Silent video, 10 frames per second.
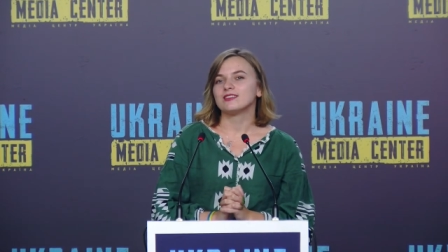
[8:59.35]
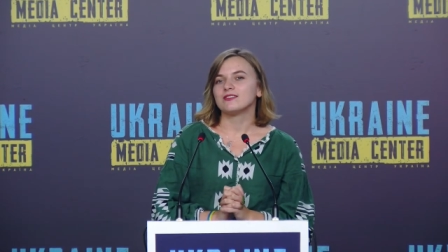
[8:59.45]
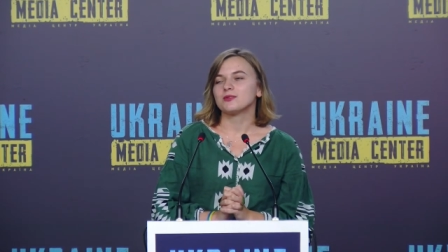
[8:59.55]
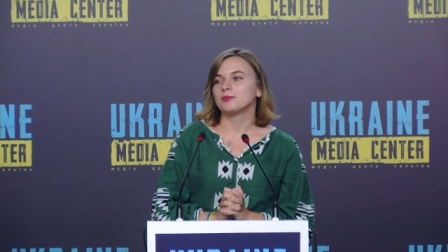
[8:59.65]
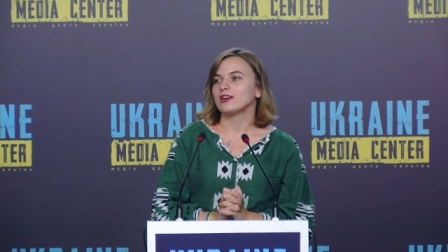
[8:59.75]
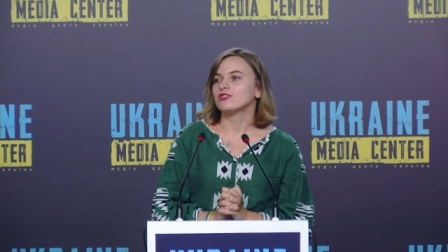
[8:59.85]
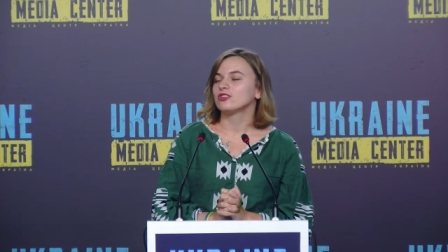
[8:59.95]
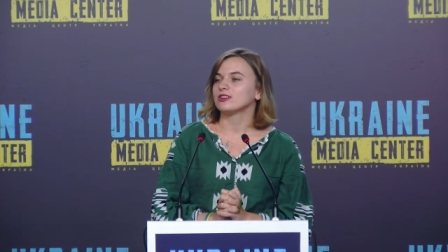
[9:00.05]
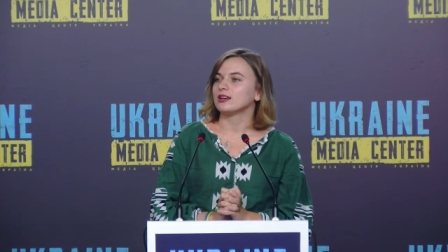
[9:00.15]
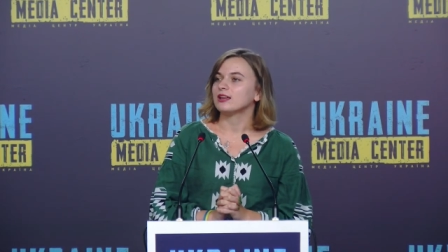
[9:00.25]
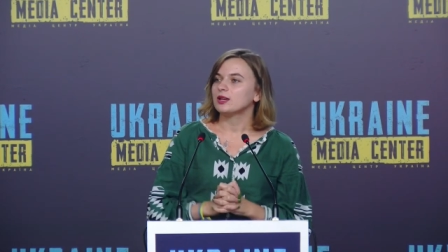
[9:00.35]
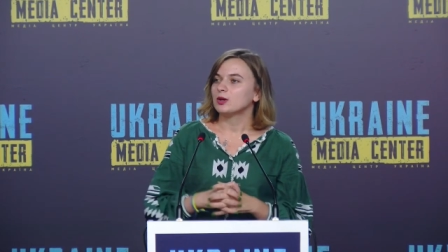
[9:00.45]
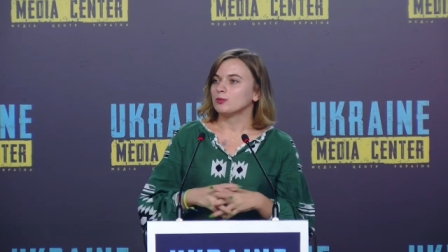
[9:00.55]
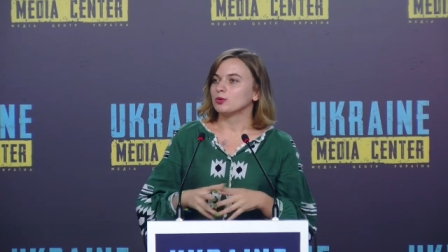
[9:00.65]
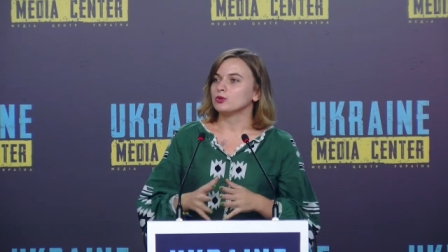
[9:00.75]
too. Nova
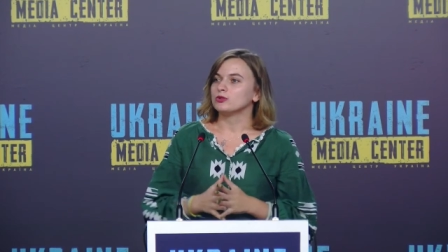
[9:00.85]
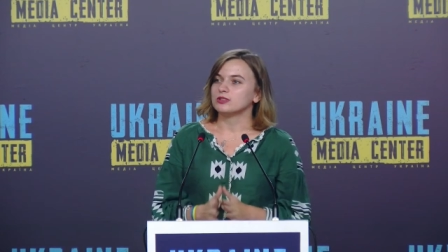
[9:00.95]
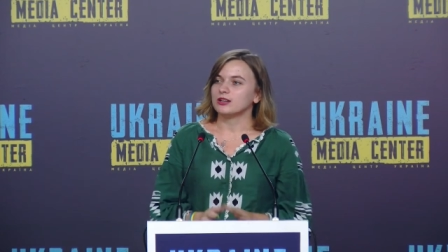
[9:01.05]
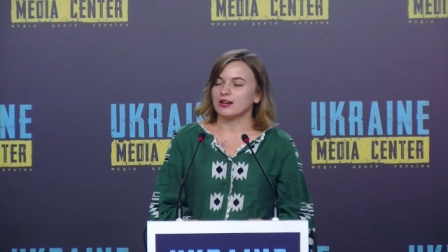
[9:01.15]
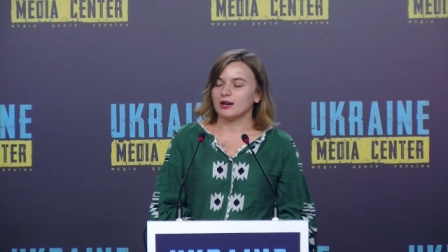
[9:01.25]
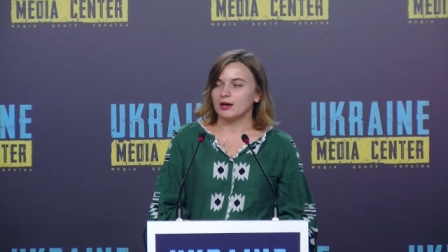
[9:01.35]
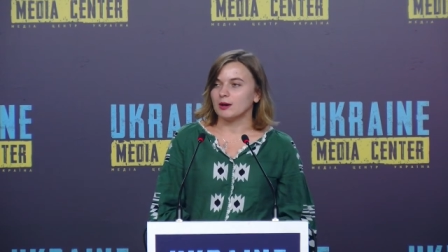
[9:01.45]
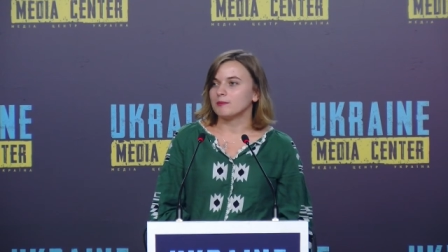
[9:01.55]
Kakhovka is